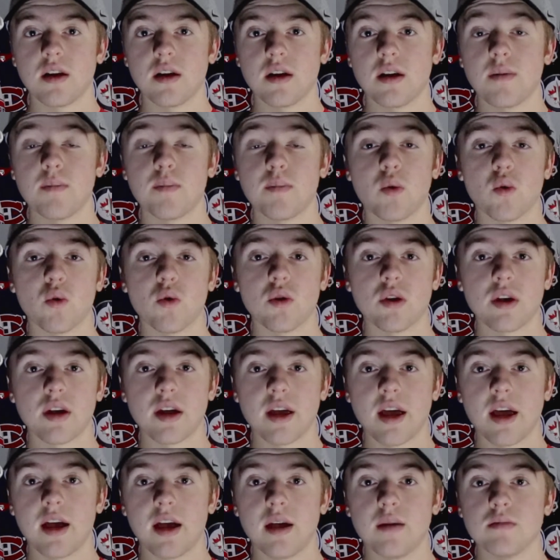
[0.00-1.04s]
important
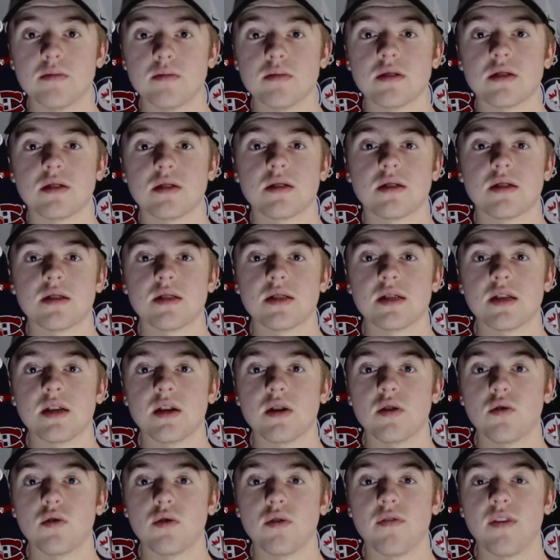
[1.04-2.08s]
games to see
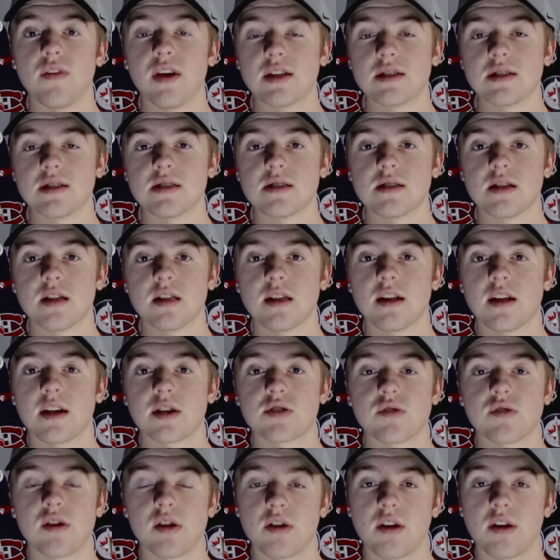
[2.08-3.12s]
who advances to the
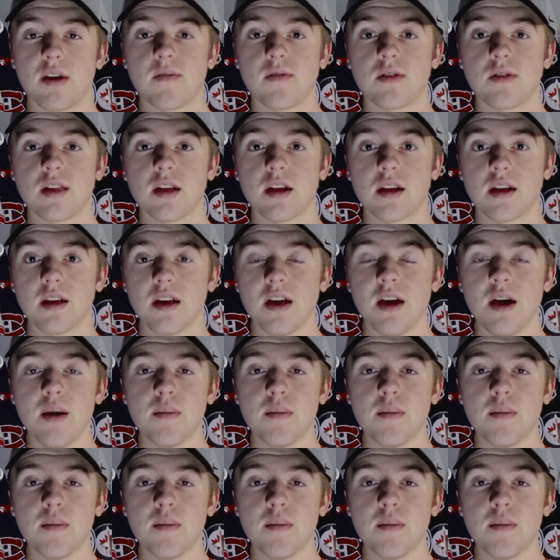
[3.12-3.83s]
next round and everything.